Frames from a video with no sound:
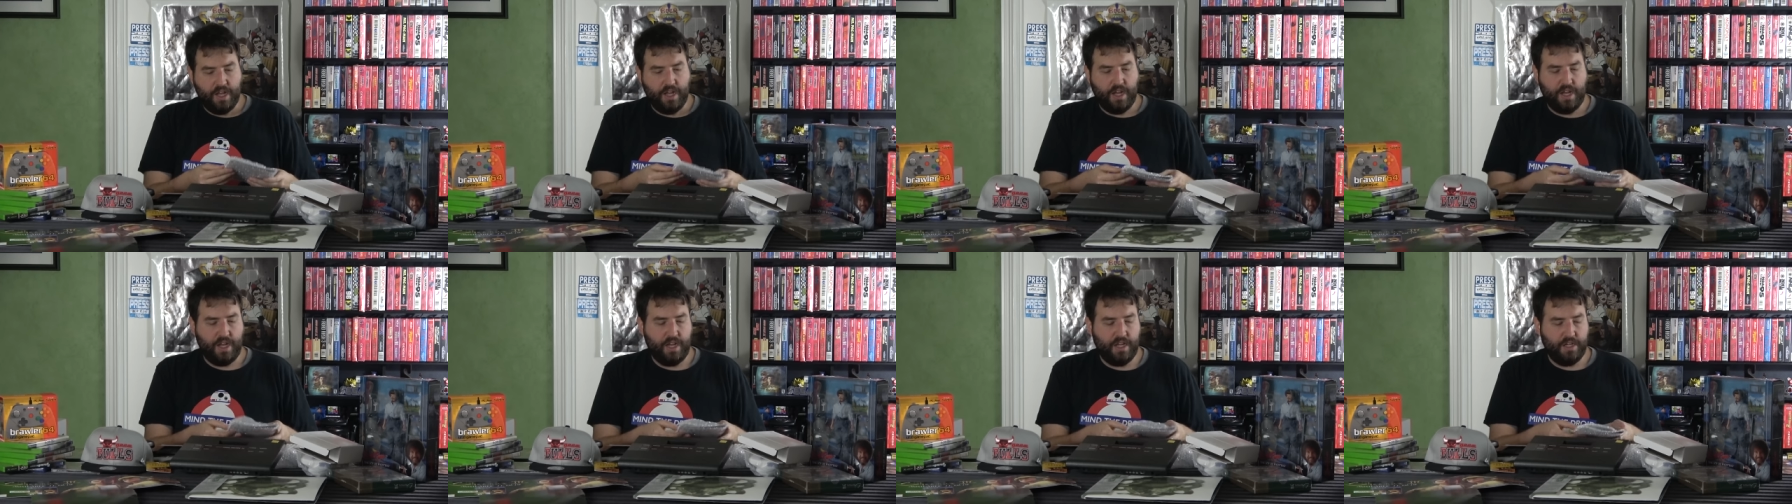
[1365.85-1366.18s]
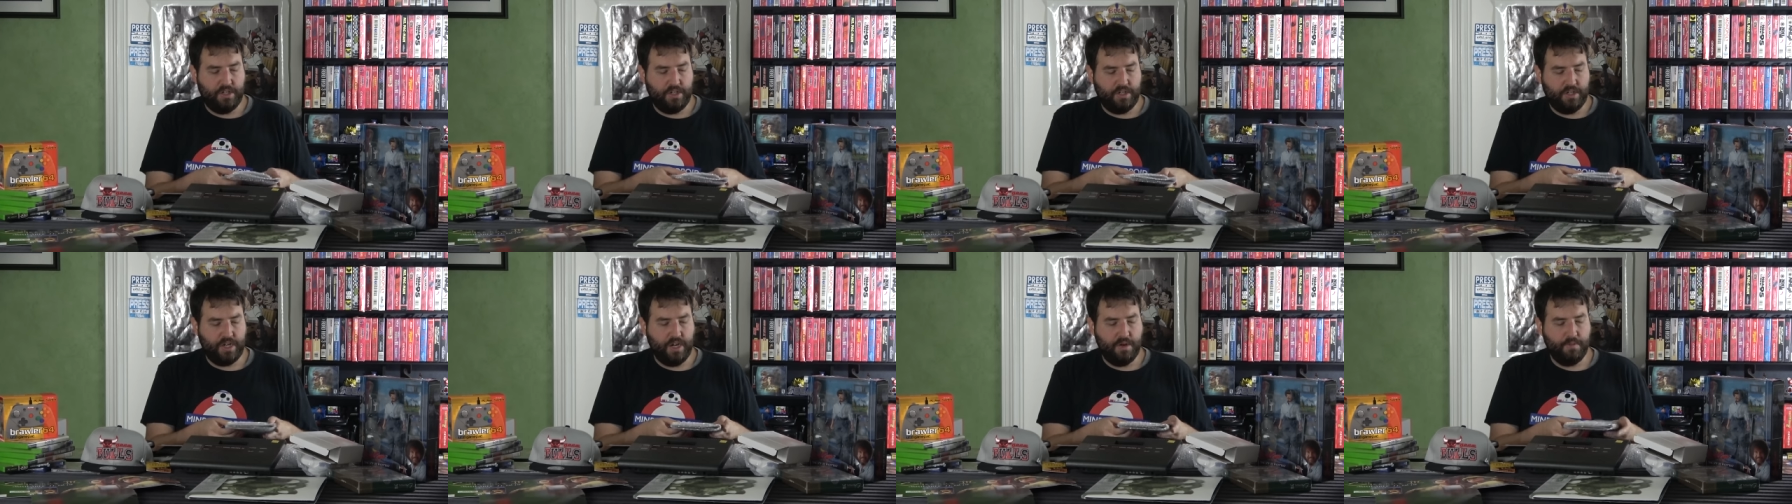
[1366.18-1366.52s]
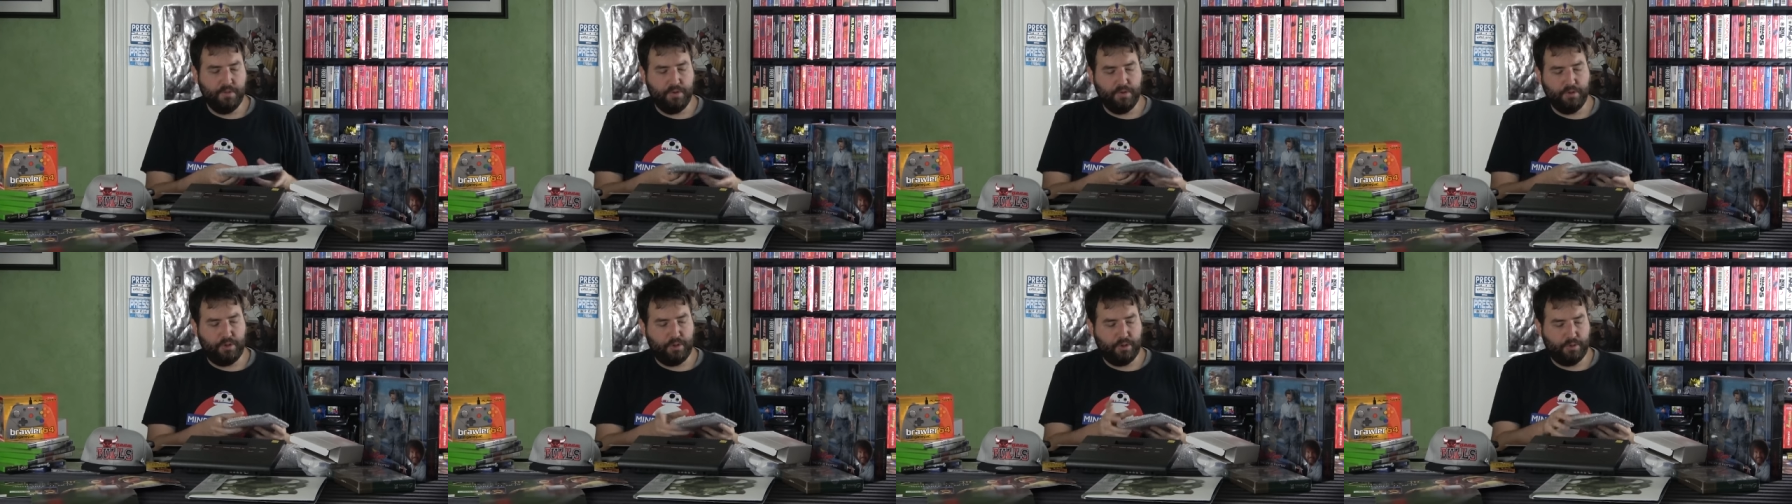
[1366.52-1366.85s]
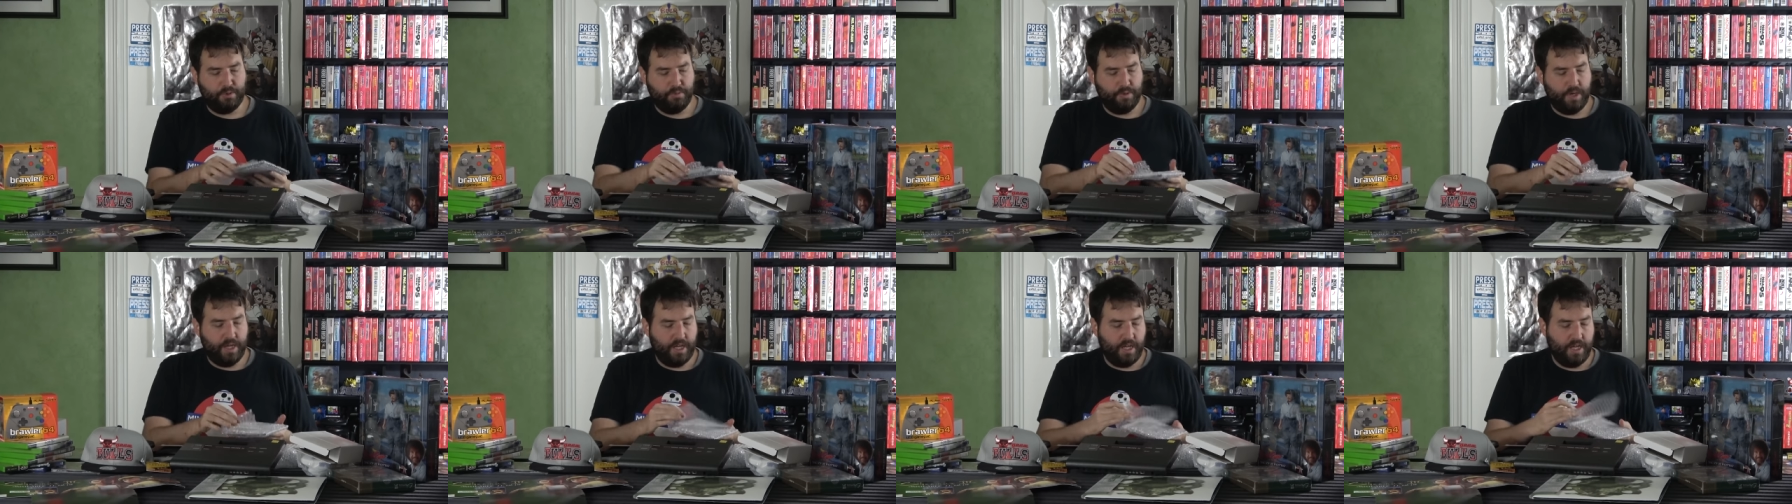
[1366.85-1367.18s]
uh, Shenmue
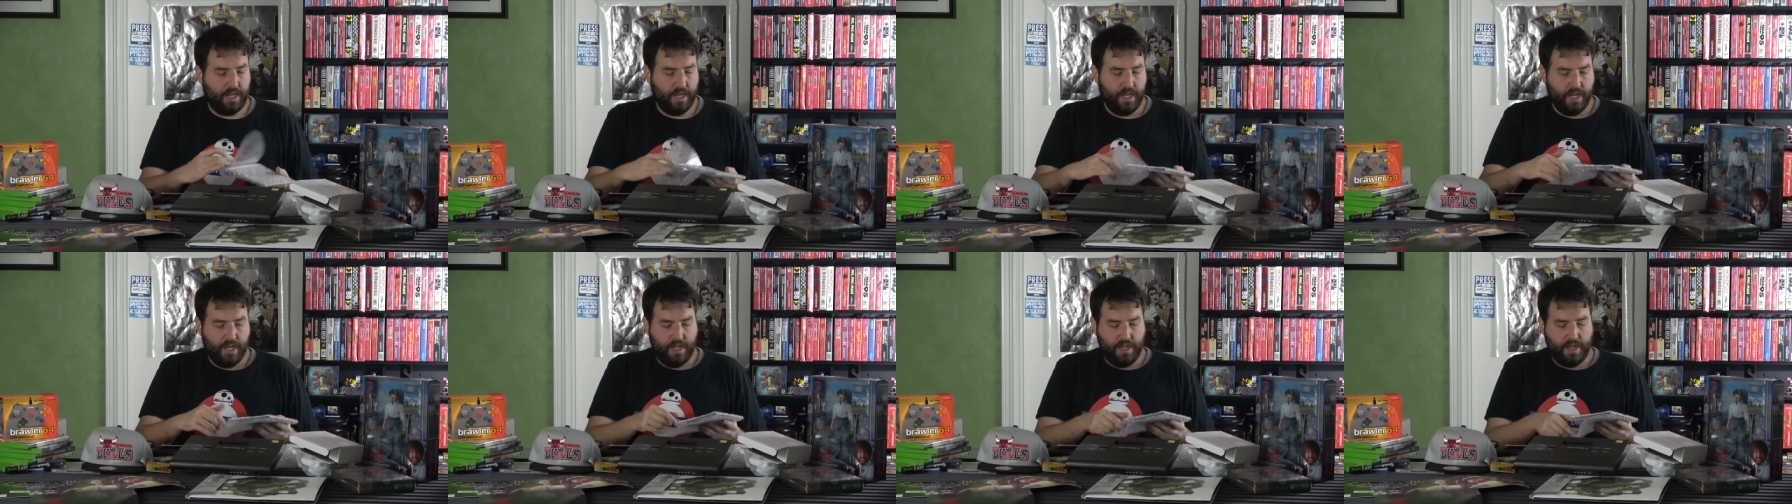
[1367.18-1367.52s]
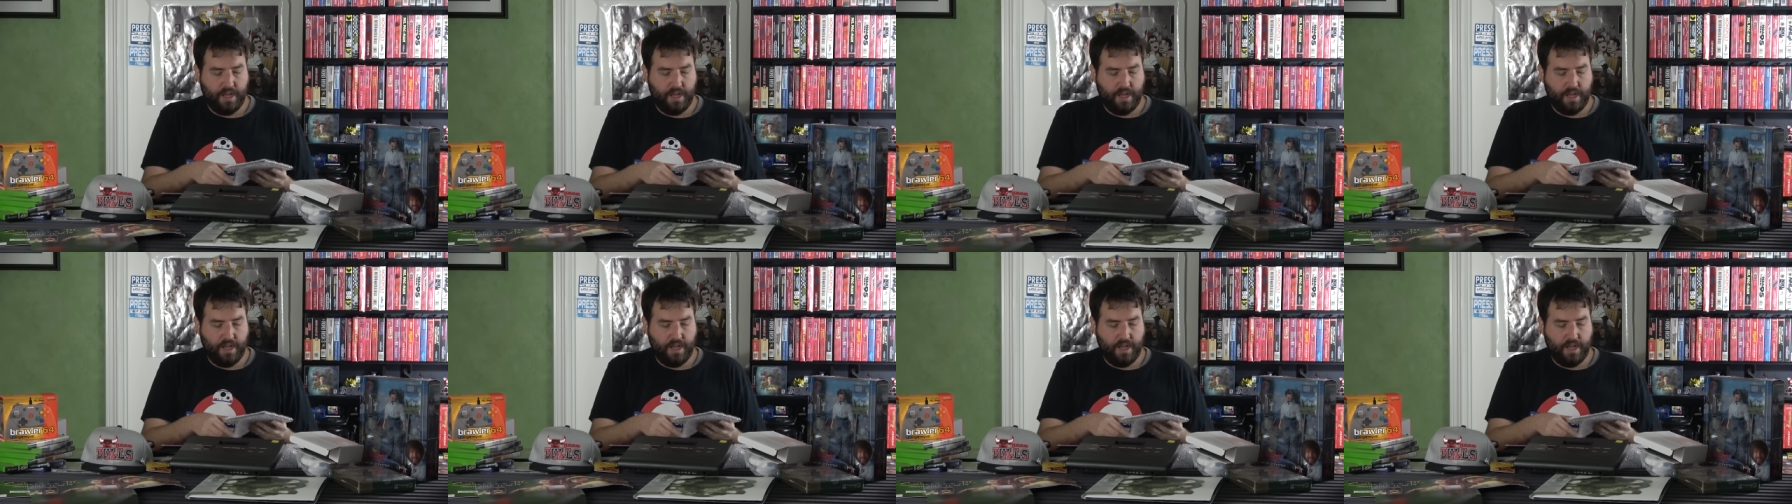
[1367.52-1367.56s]
3